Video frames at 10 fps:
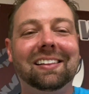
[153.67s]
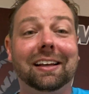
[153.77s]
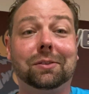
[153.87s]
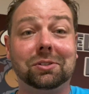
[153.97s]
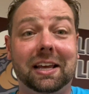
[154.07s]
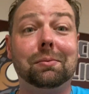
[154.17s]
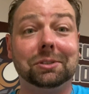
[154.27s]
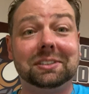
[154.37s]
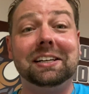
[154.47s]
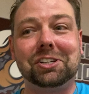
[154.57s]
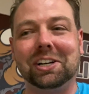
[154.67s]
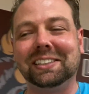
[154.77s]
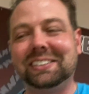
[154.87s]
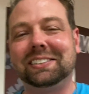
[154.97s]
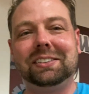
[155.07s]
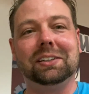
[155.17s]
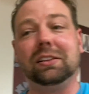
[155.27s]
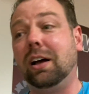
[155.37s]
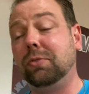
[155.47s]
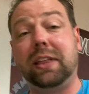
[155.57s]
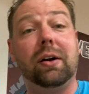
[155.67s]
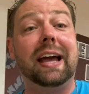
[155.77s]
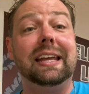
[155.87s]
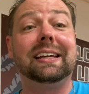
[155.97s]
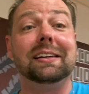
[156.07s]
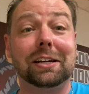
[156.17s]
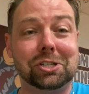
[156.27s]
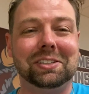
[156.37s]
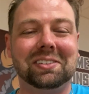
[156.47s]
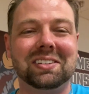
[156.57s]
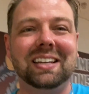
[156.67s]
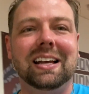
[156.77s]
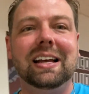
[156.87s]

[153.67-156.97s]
like those animals teach us, to love without any conditions,